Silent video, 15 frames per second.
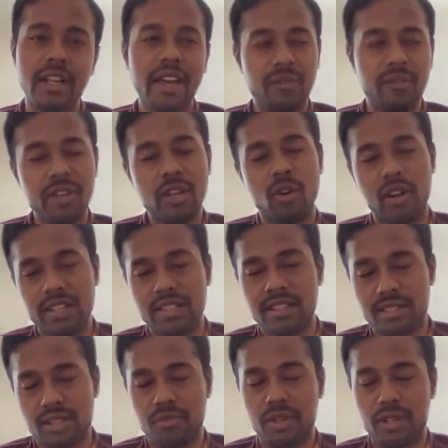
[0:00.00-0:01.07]
Every college
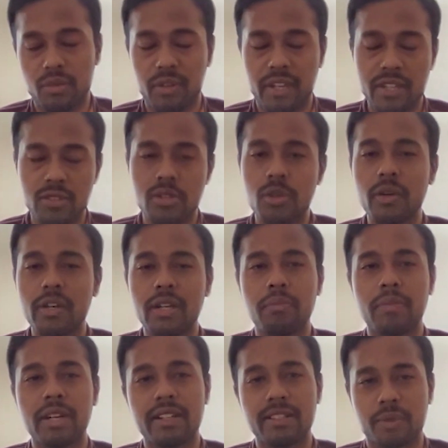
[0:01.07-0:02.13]
has different ways to do it,
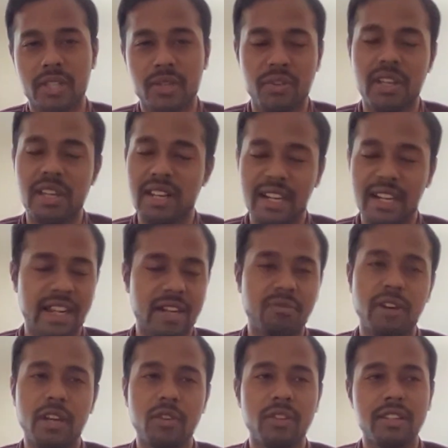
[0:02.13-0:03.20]
but specifically at NYU,